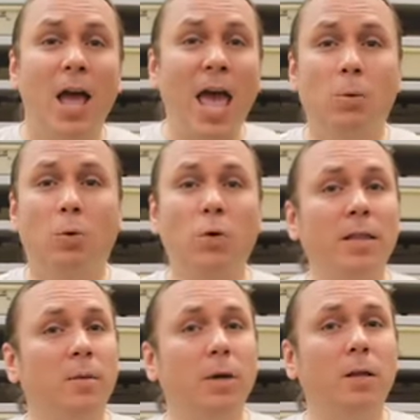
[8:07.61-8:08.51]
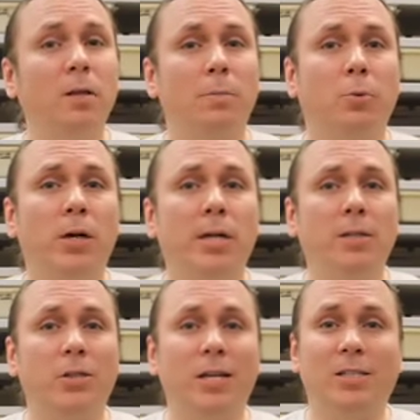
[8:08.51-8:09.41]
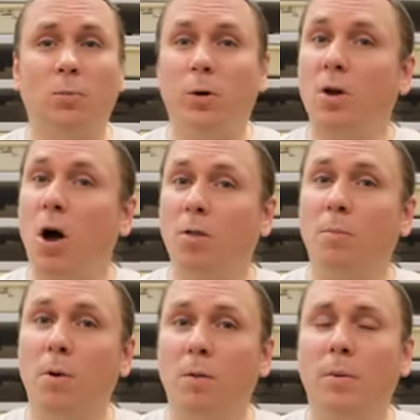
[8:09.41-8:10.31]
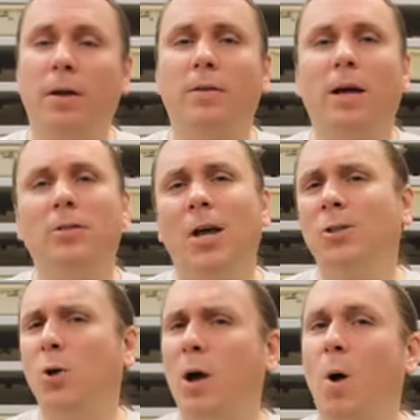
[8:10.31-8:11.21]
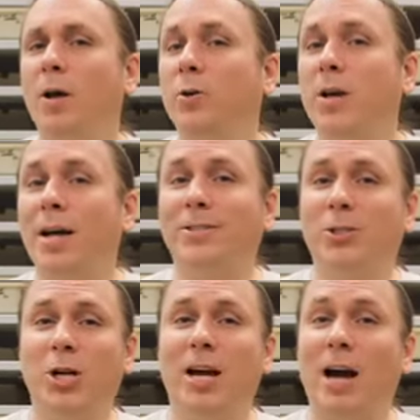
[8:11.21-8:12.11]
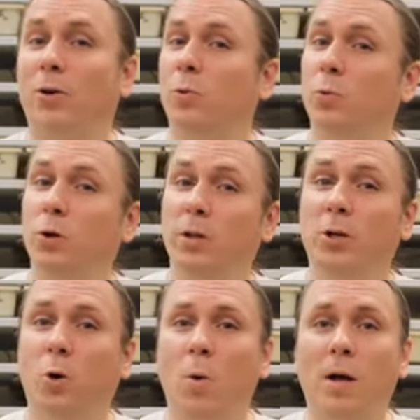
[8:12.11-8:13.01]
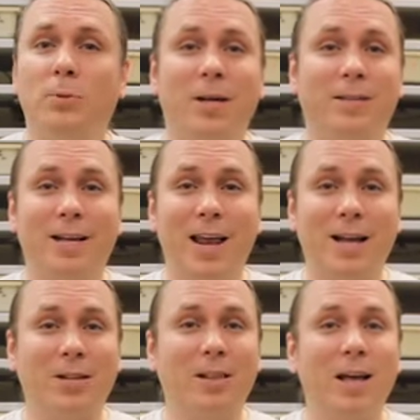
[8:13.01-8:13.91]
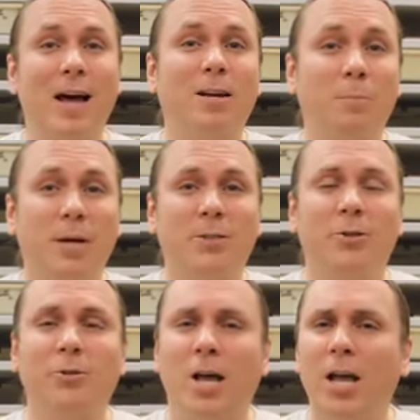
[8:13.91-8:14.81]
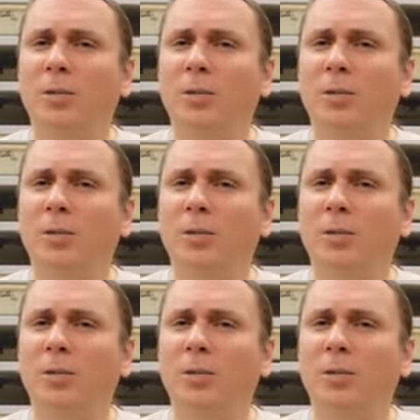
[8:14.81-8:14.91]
Hey, we're right in the middle of the breeding season with all the ball pythons, so I want you guys to check out a really cool website that has a lot of pictures.